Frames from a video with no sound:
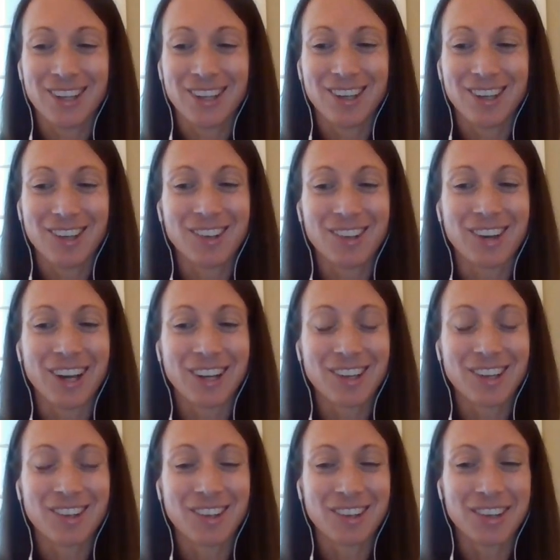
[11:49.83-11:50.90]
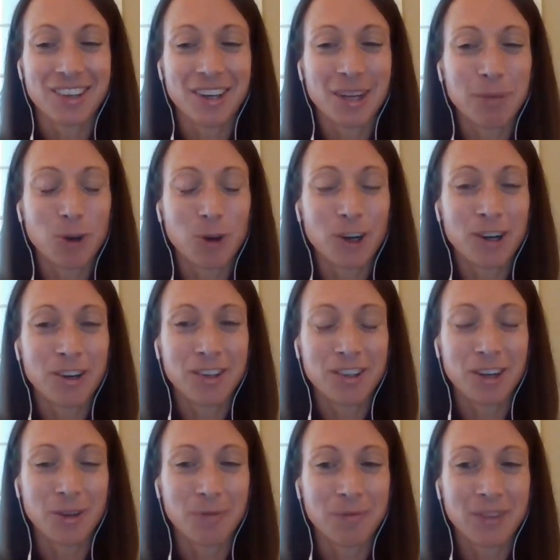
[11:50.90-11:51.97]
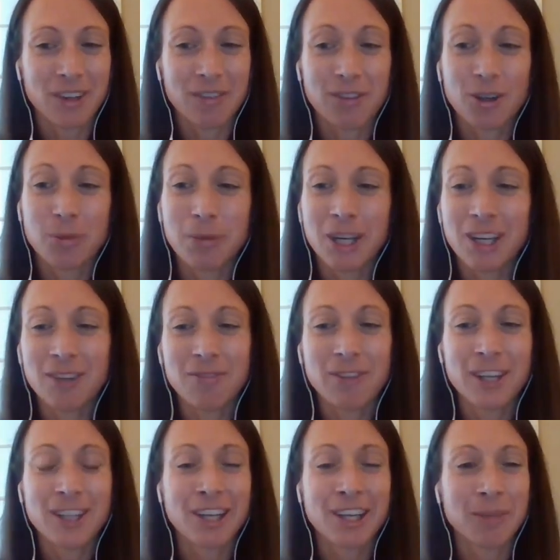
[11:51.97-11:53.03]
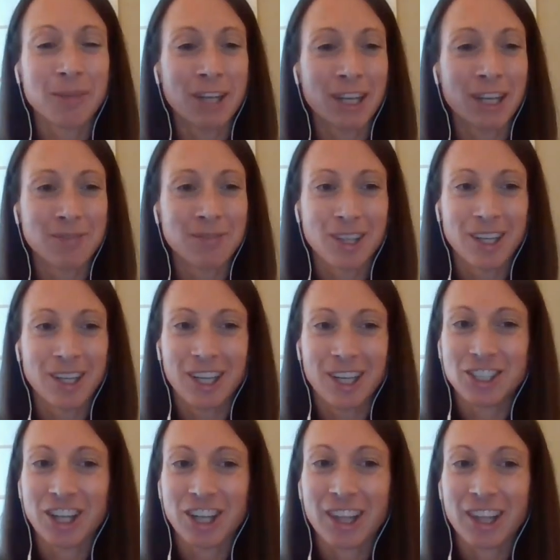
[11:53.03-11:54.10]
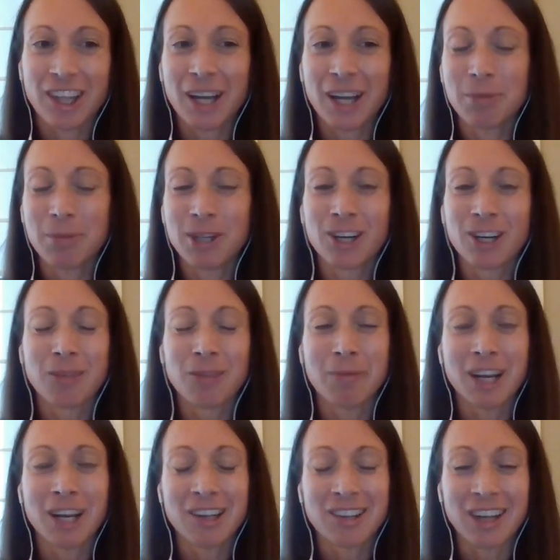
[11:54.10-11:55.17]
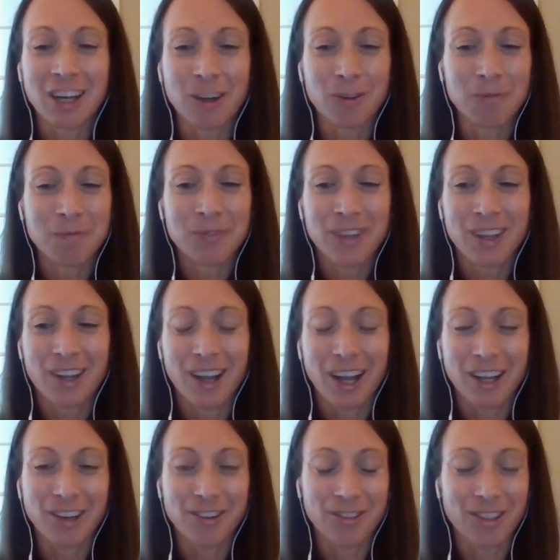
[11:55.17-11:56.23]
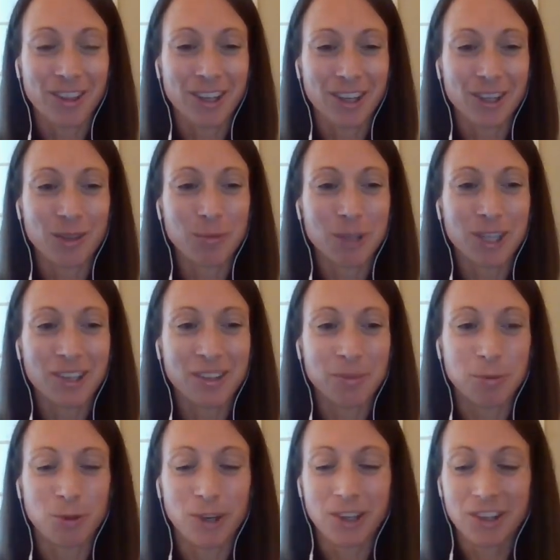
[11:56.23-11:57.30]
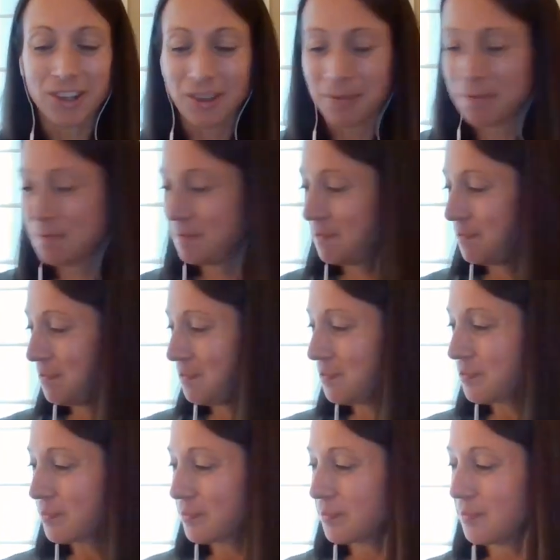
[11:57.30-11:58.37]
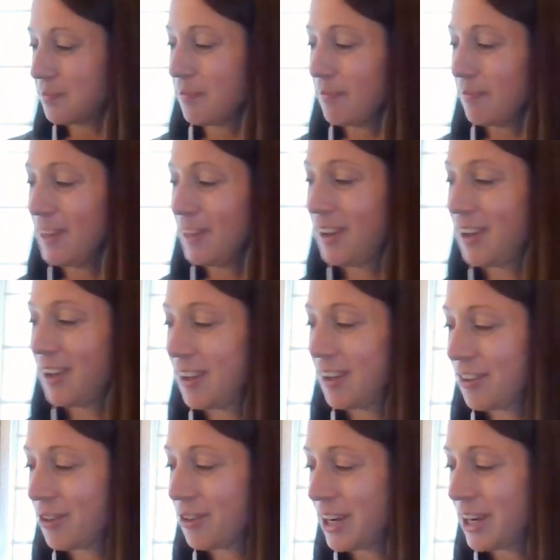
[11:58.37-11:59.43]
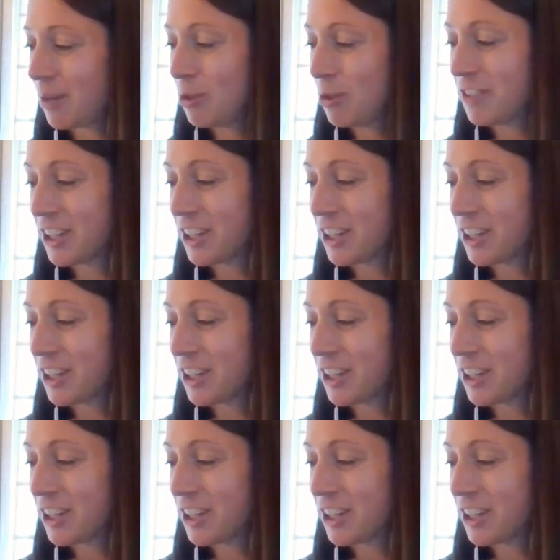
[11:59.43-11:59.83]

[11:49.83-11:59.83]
does not exist anymore. So if you're a Beacon fan like me, check the Hyperion Max out. I don't think you'll be disappointed. So now moving